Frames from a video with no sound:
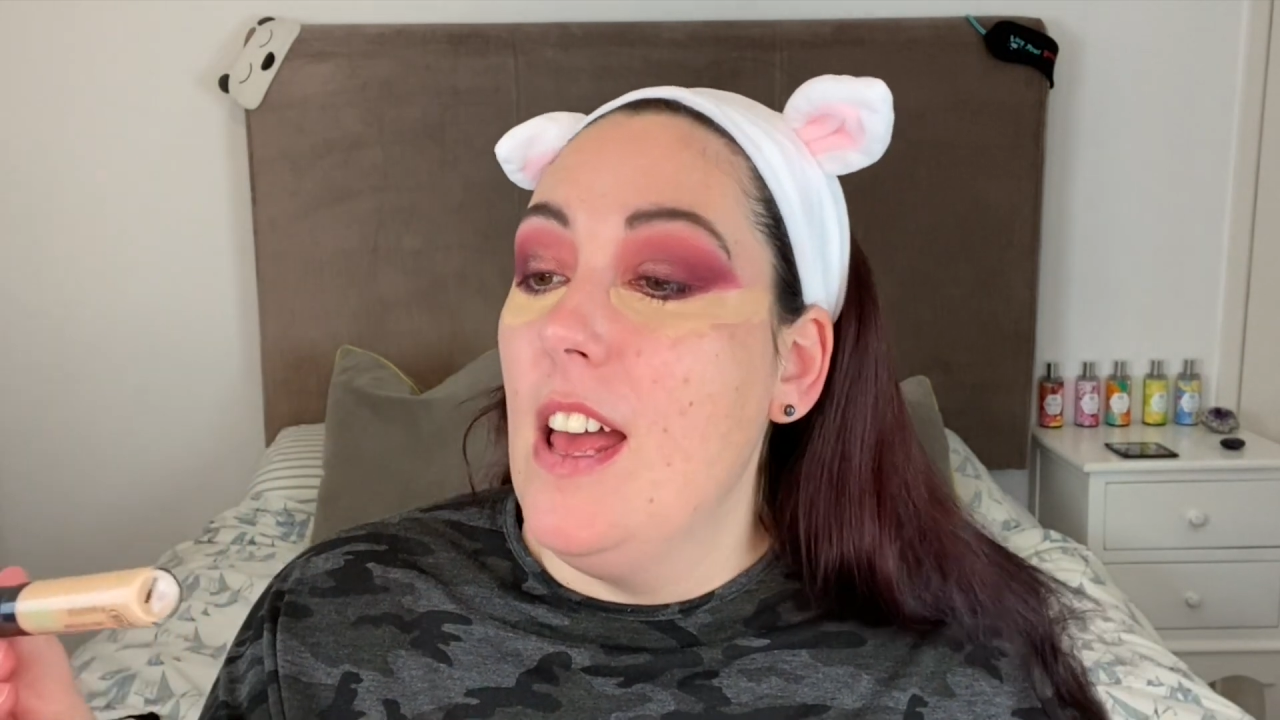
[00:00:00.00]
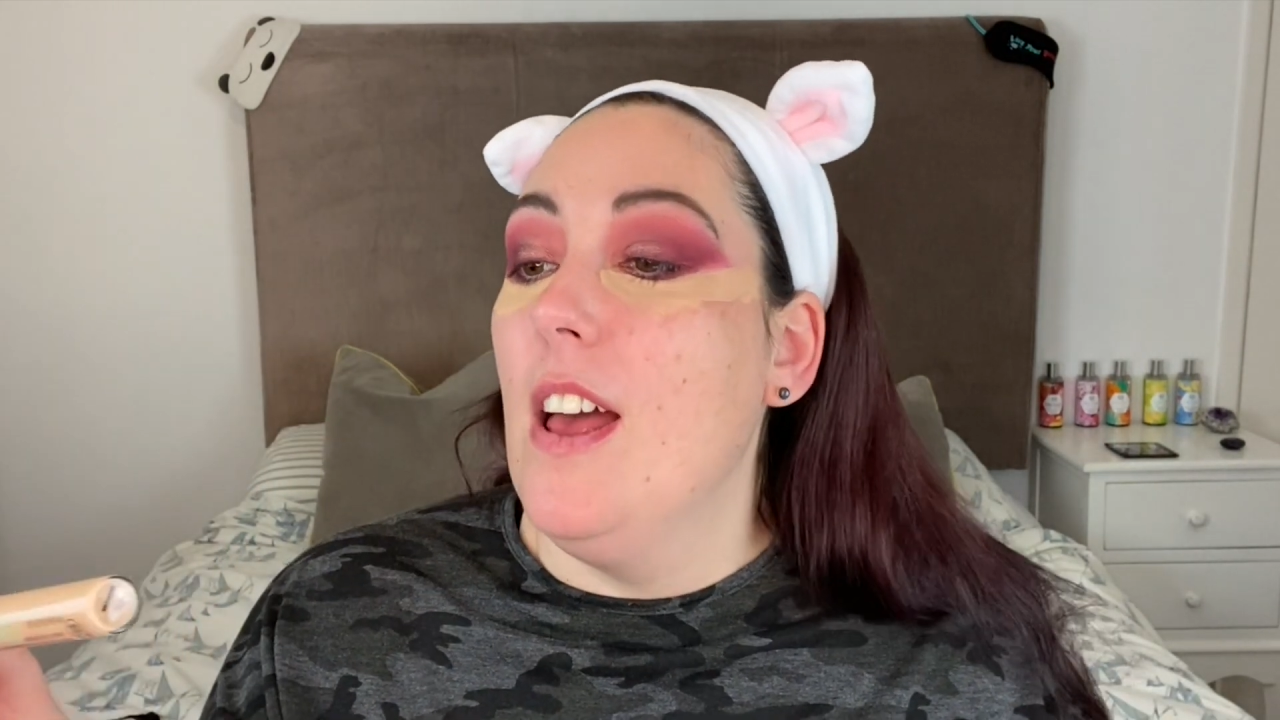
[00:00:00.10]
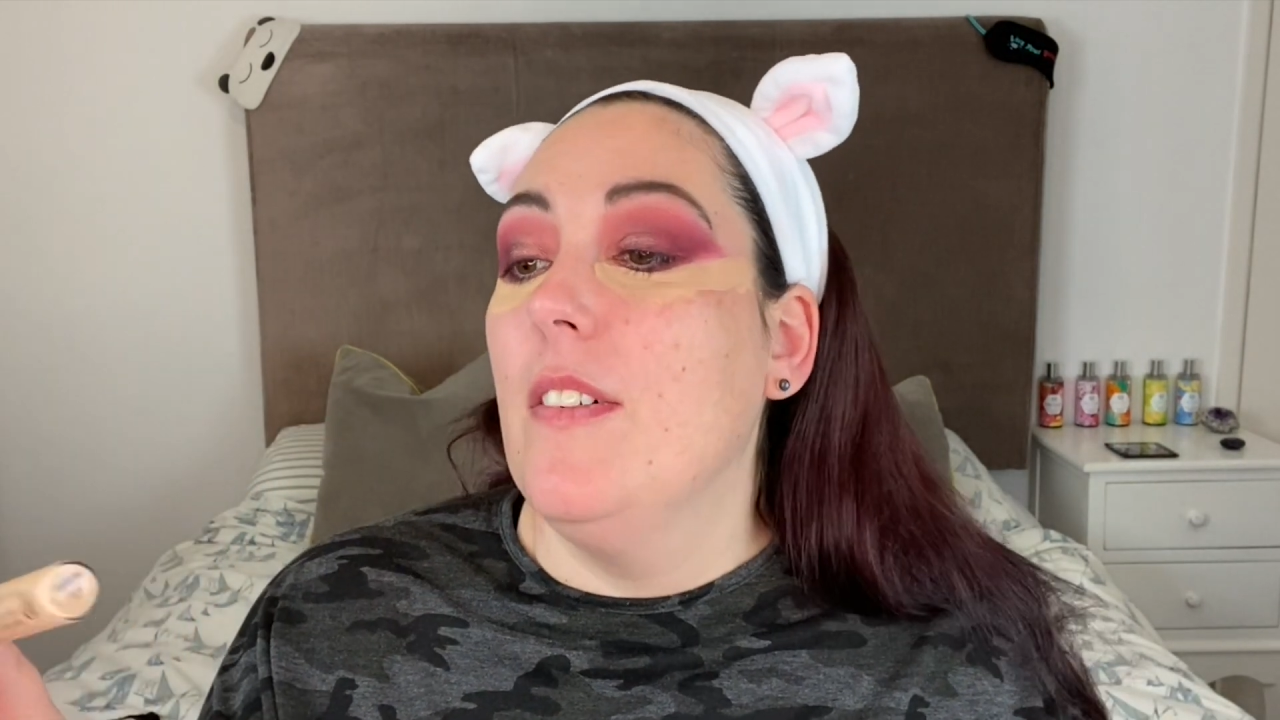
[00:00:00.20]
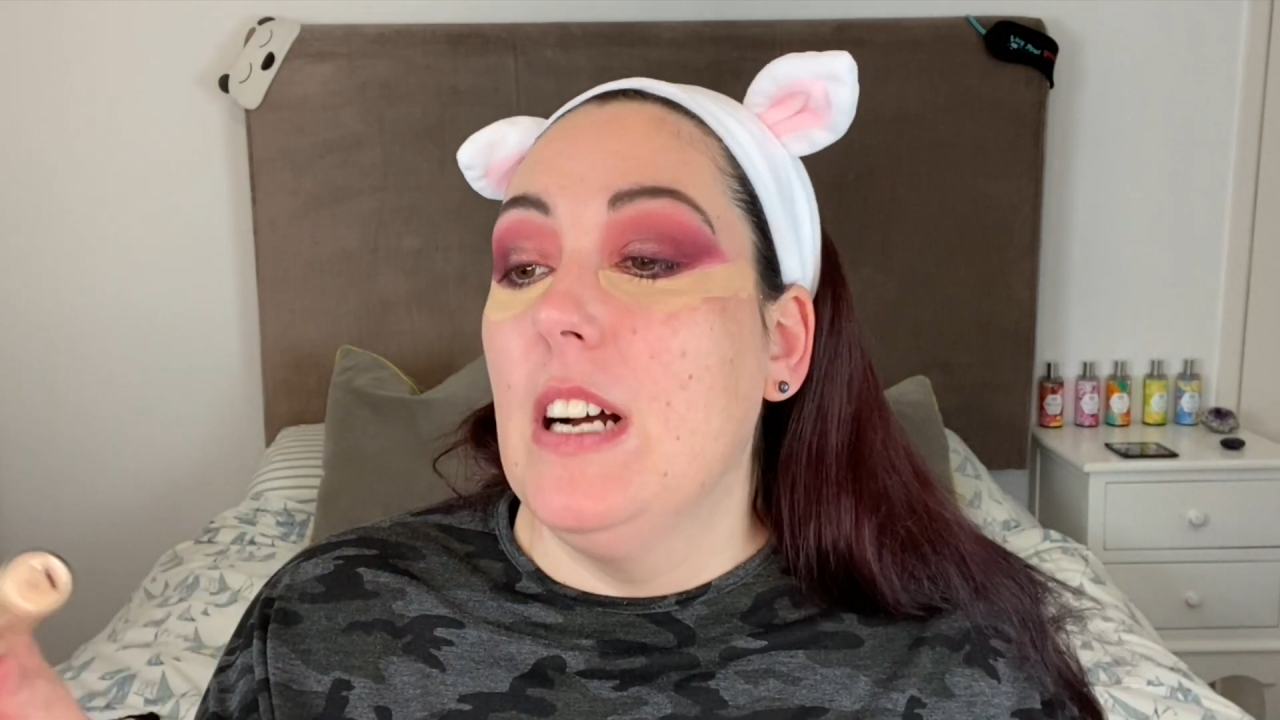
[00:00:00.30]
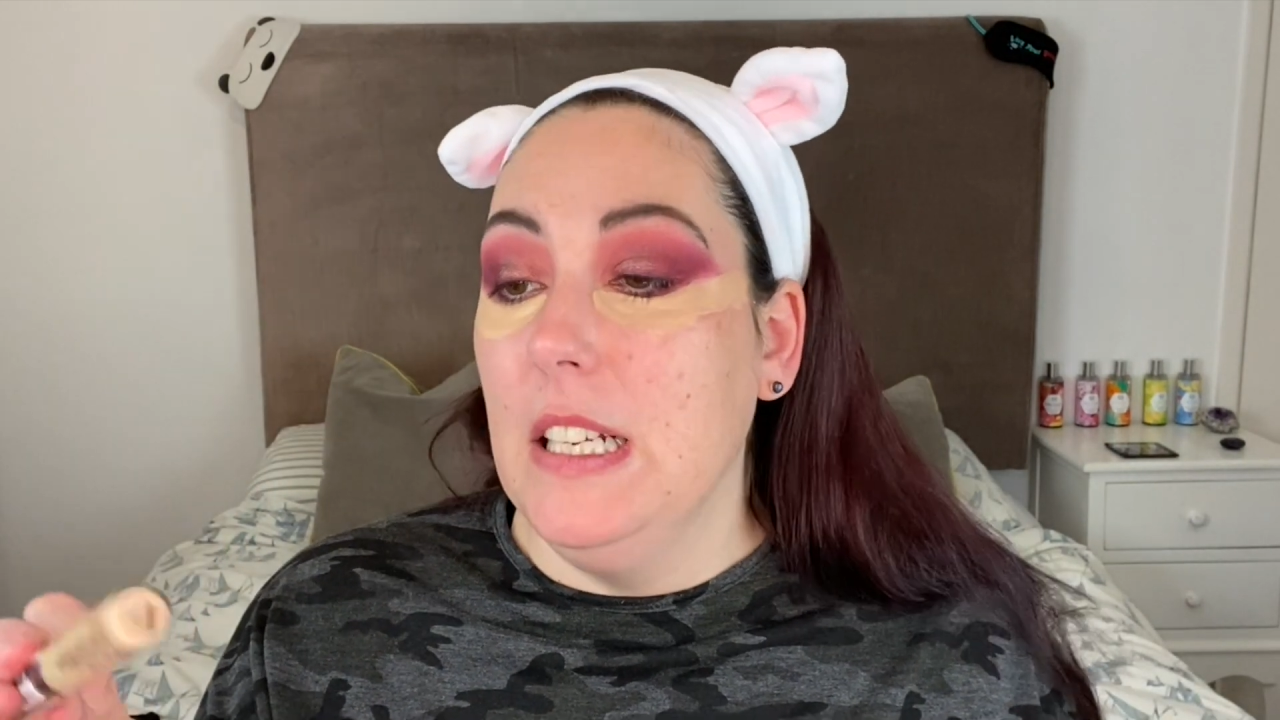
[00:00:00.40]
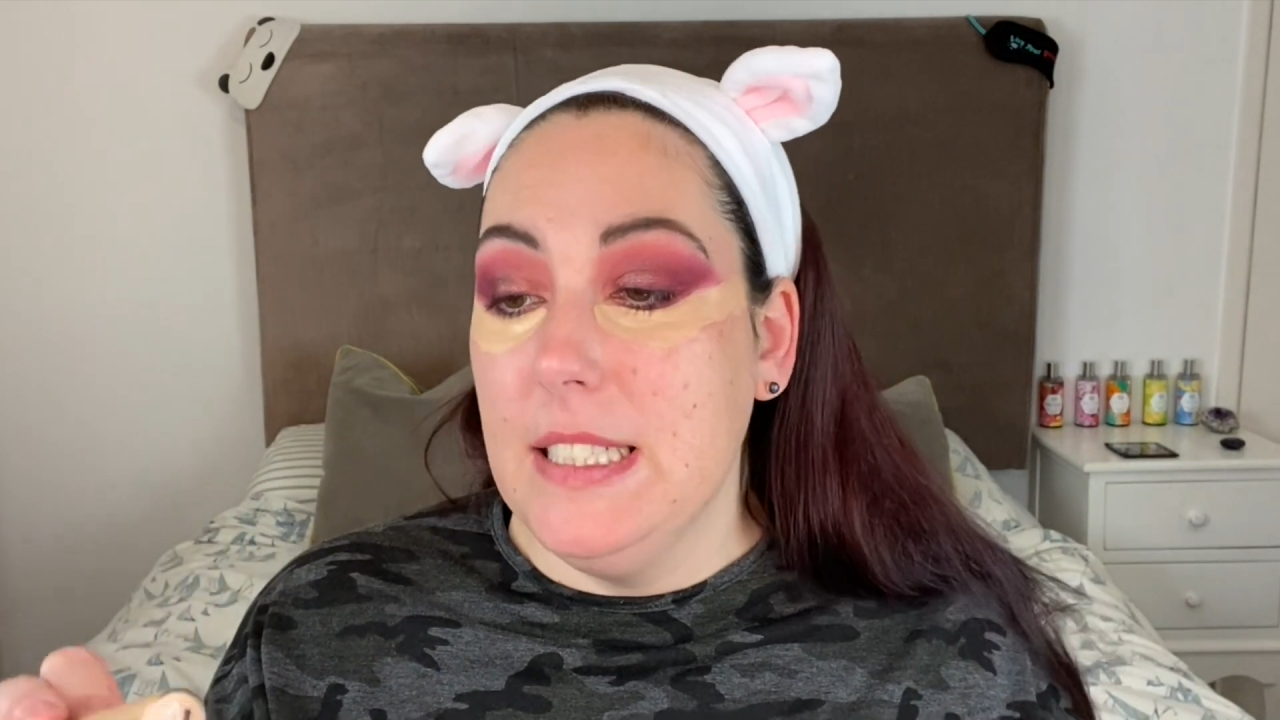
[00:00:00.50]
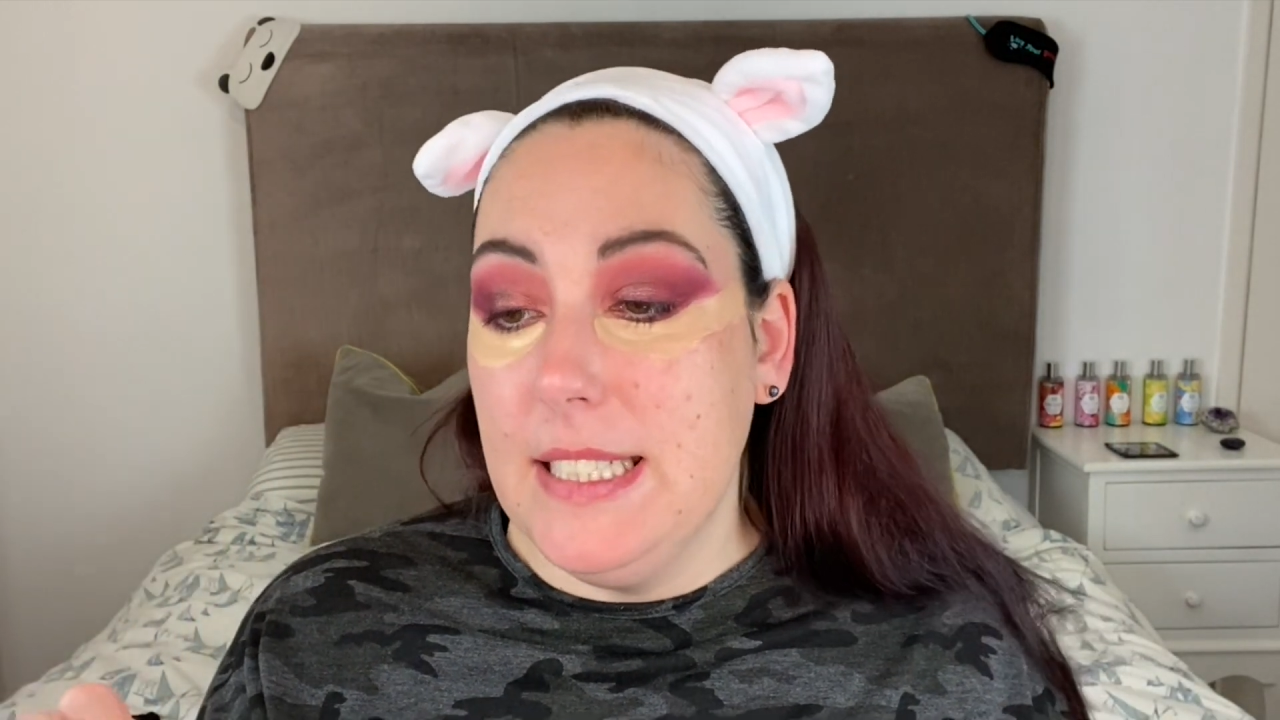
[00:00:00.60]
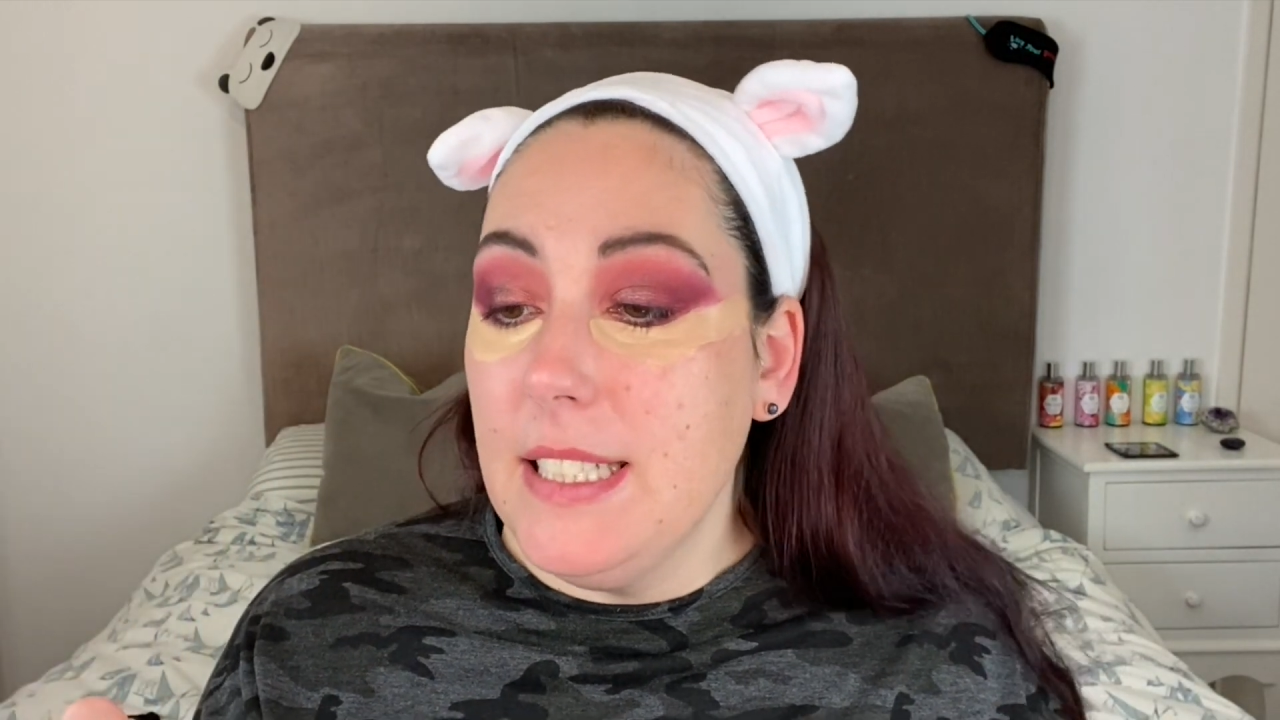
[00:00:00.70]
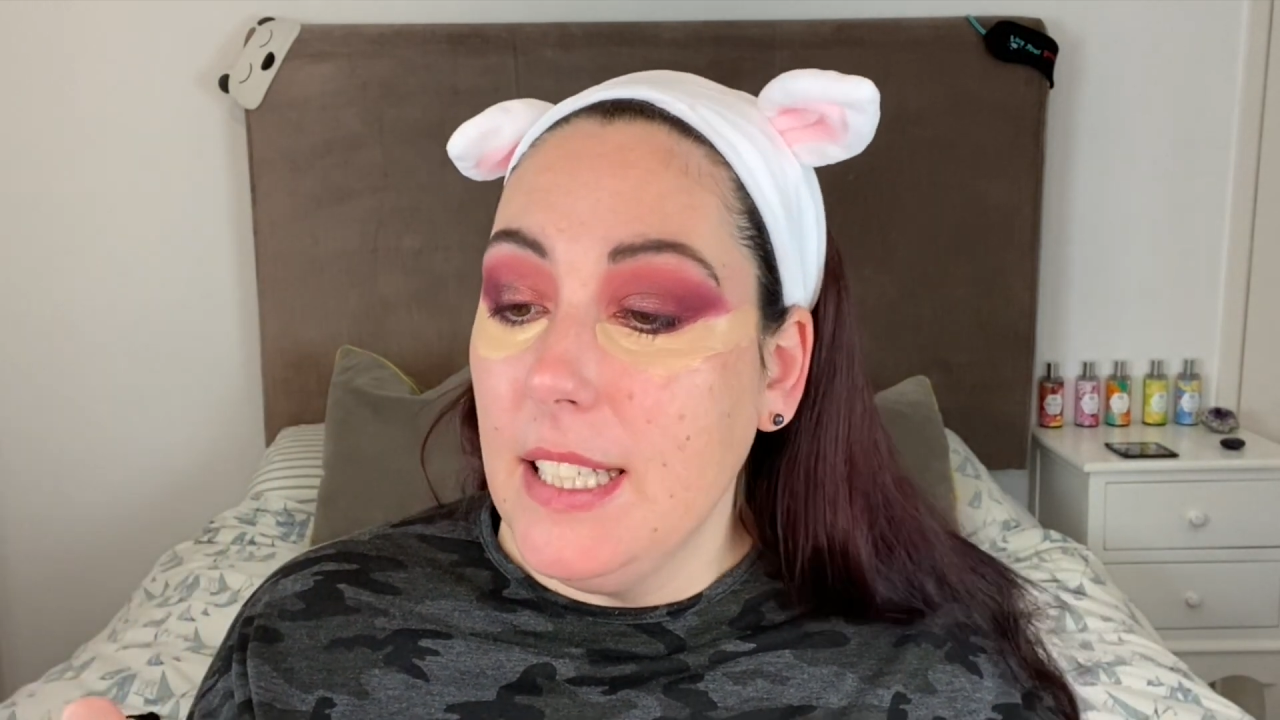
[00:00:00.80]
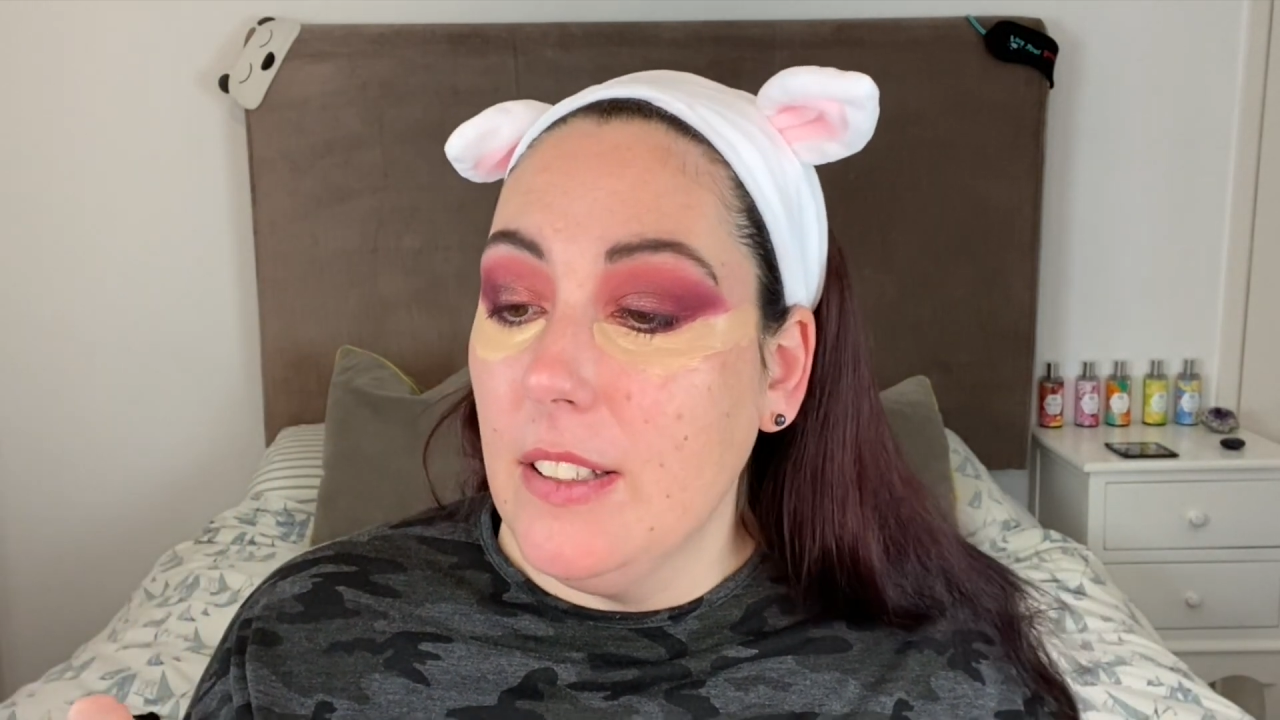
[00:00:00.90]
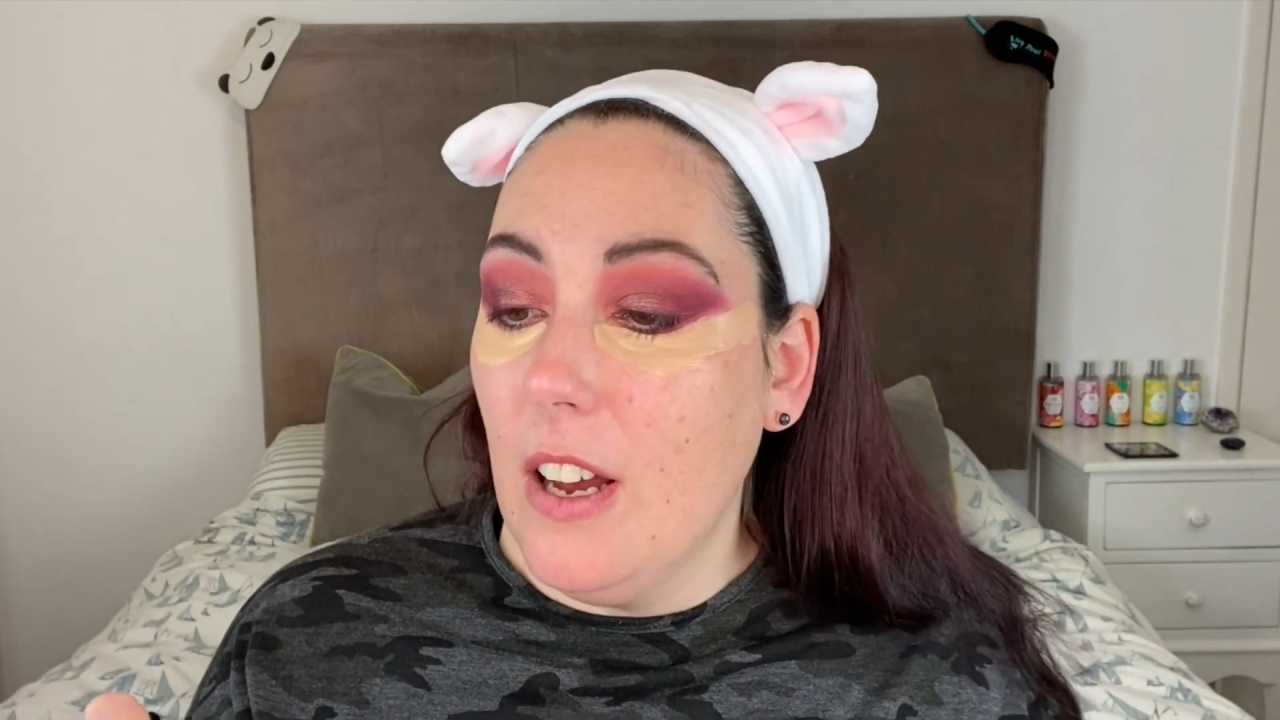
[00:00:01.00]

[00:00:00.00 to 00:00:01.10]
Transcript: of concealer